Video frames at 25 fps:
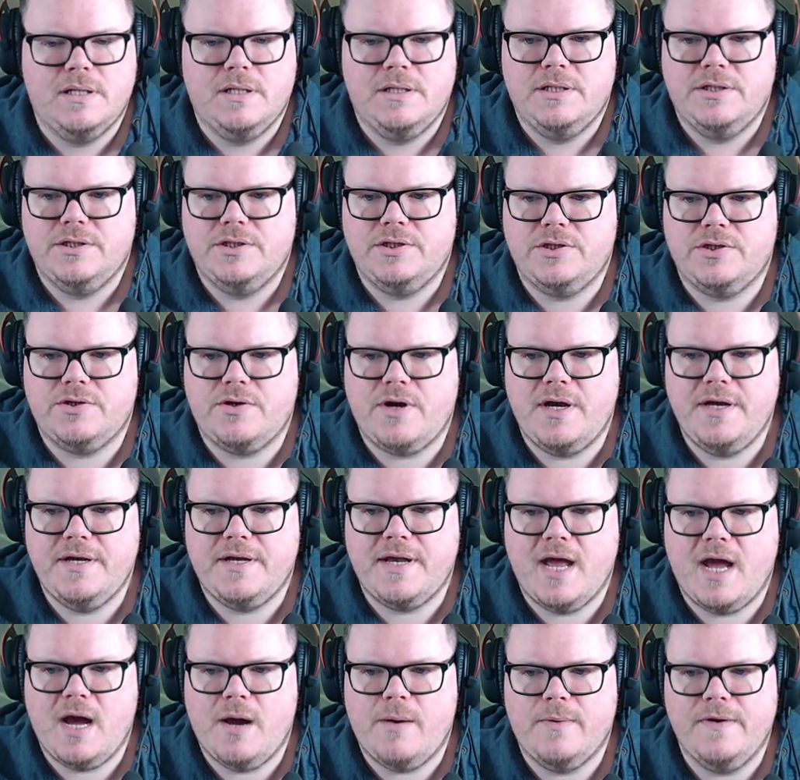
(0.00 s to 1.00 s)
Straight
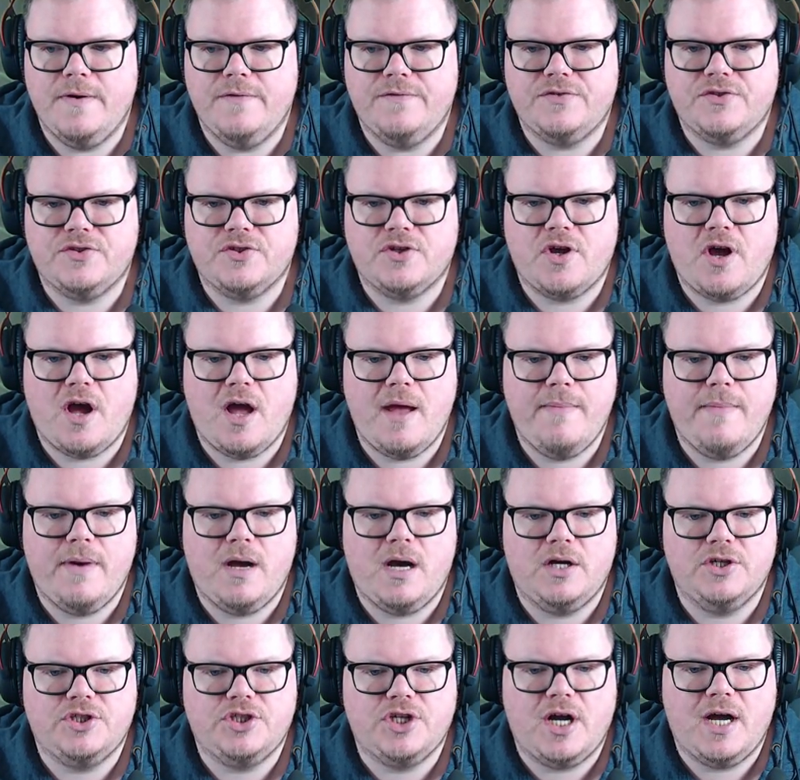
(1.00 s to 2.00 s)
down with
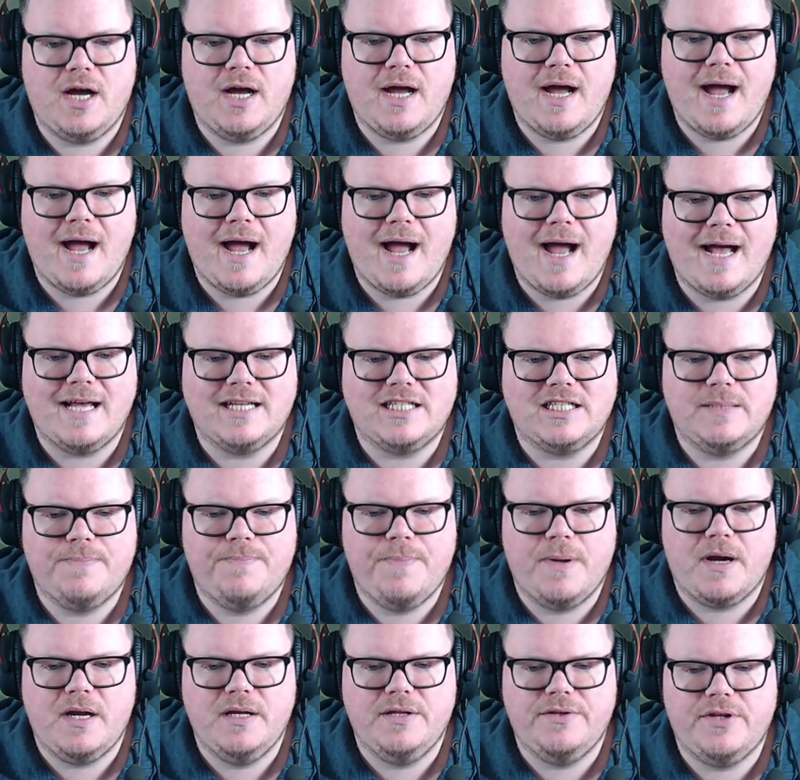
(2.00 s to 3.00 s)
Skymarcher
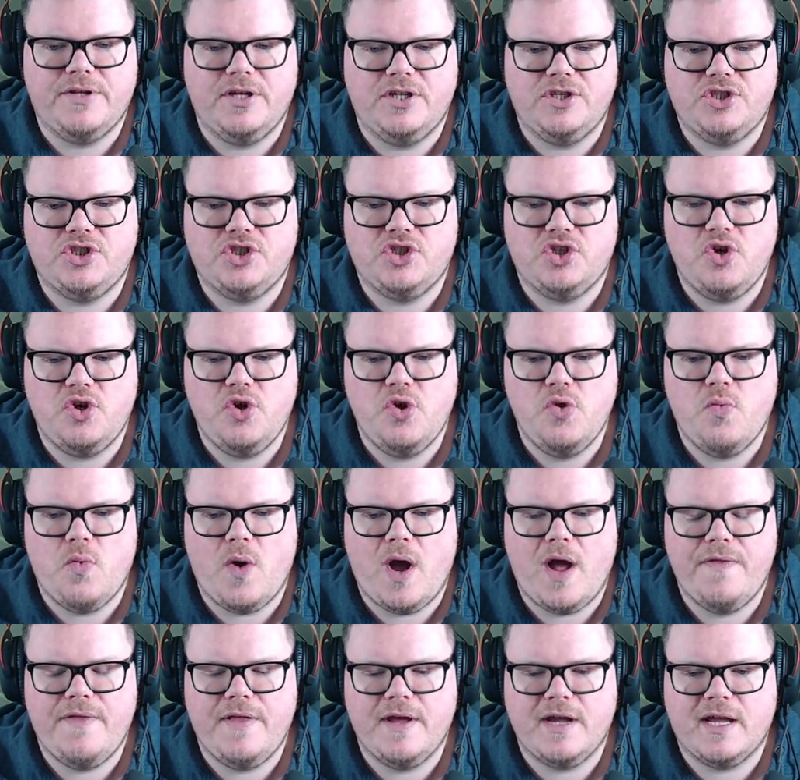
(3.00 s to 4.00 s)
Aspirant, the
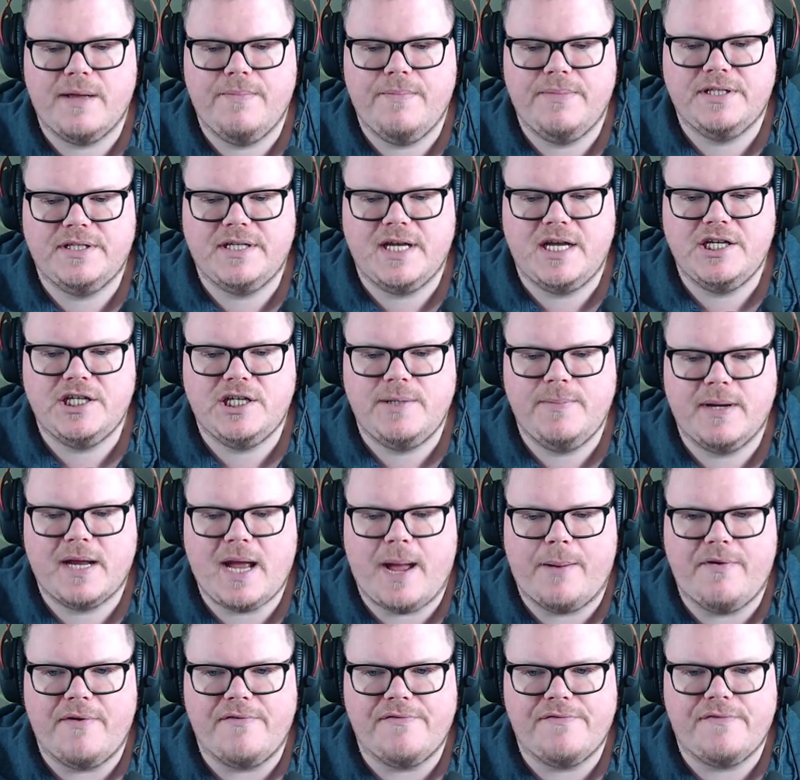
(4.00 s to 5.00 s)
2-1 that can potentially
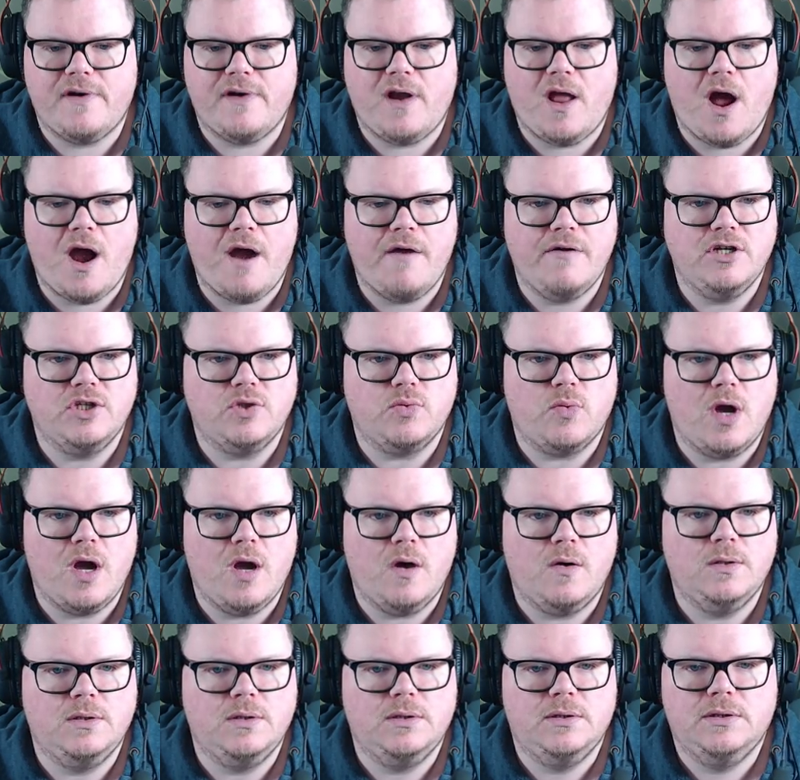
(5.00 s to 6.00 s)
become a flyer as
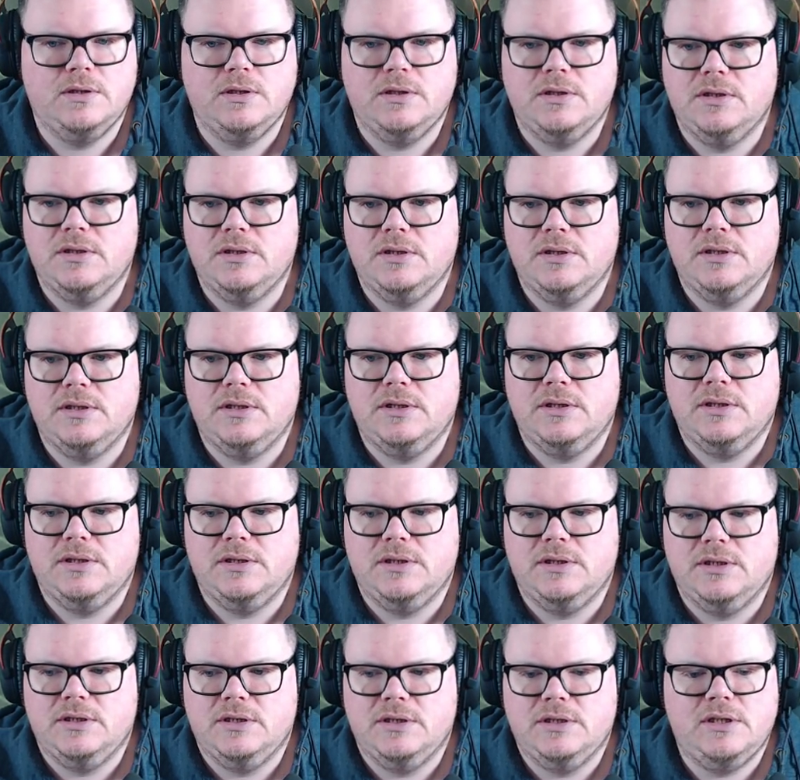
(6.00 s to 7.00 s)
well.
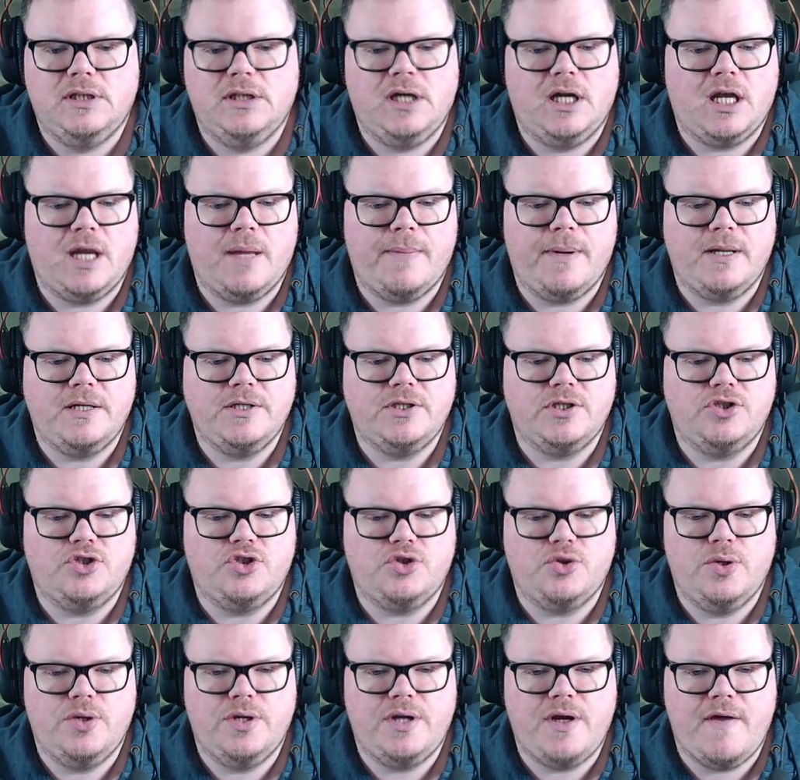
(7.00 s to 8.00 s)
Incubation
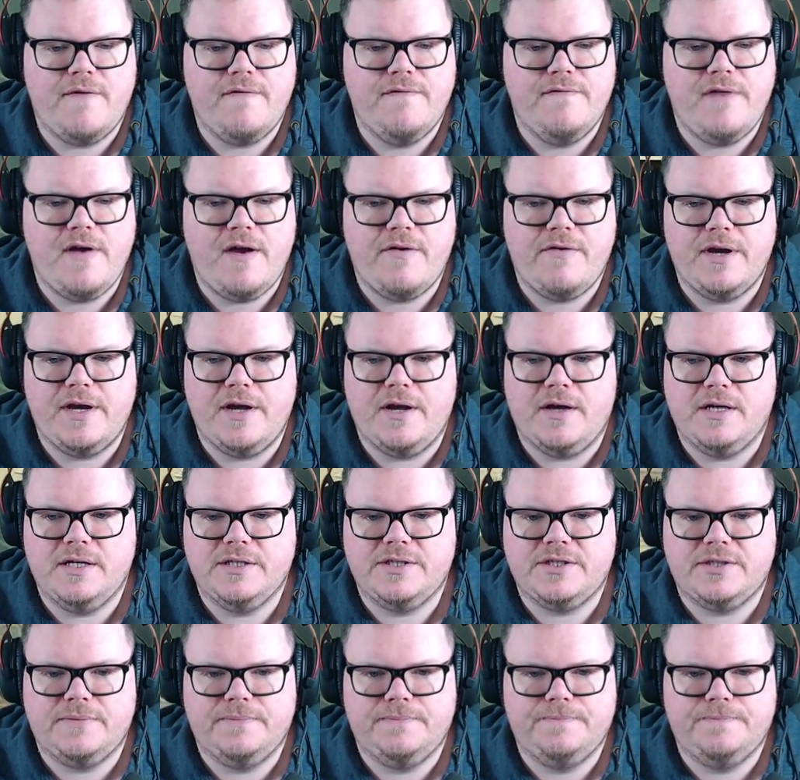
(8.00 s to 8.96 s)
Druid, very nice.